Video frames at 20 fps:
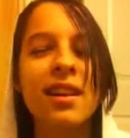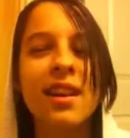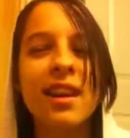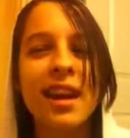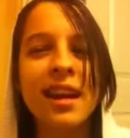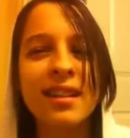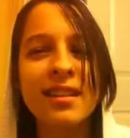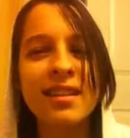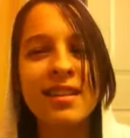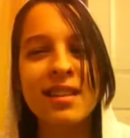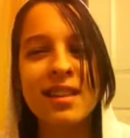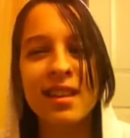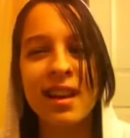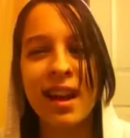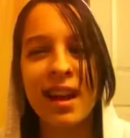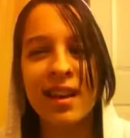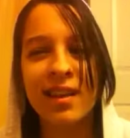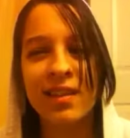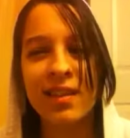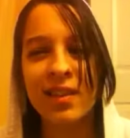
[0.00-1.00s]
That's
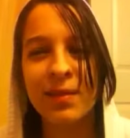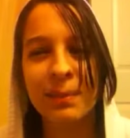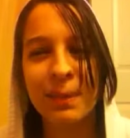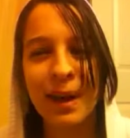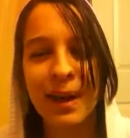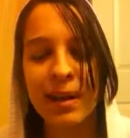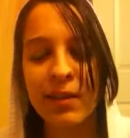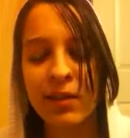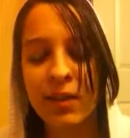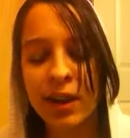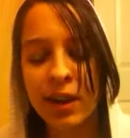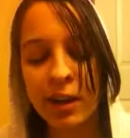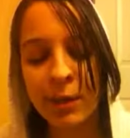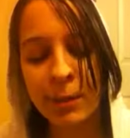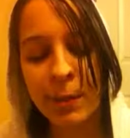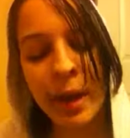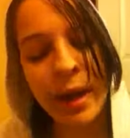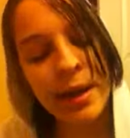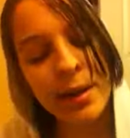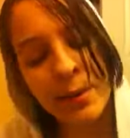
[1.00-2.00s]
kind of a mindfuck,
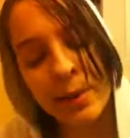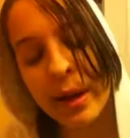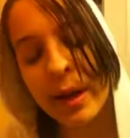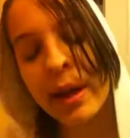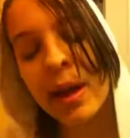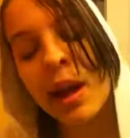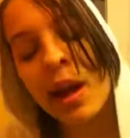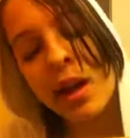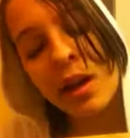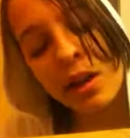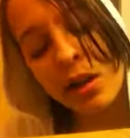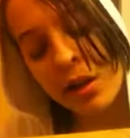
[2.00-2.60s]
but anyway.